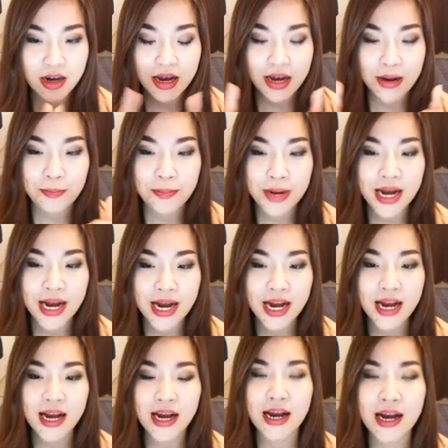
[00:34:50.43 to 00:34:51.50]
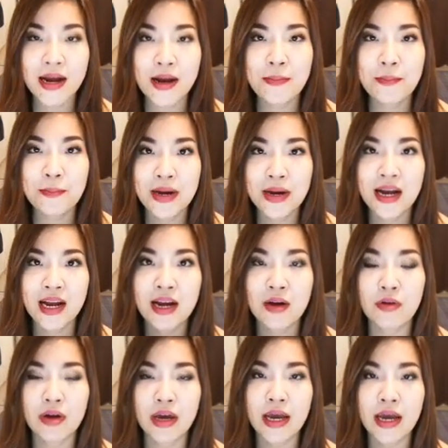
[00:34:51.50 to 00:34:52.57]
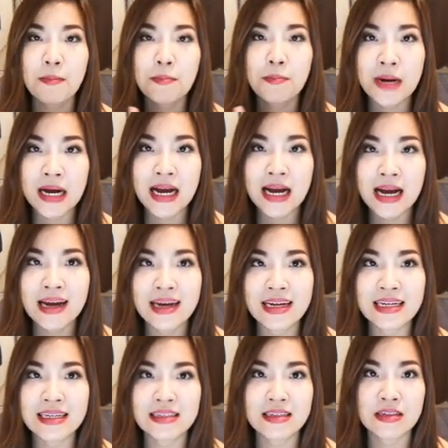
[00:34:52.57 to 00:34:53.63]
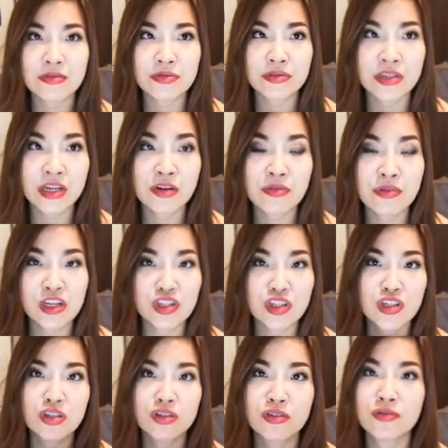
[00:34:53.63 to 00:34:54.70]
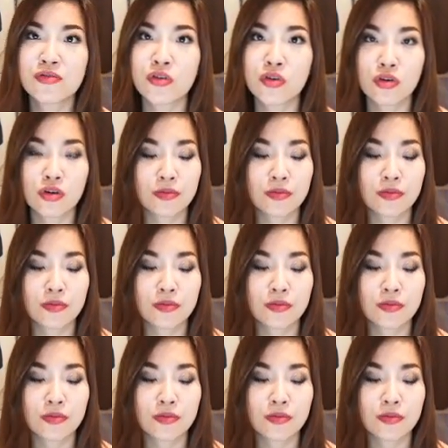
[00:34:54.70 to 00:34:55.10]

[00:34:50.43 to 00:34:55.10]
Ma, Ma, okay? Ma is a direction verb,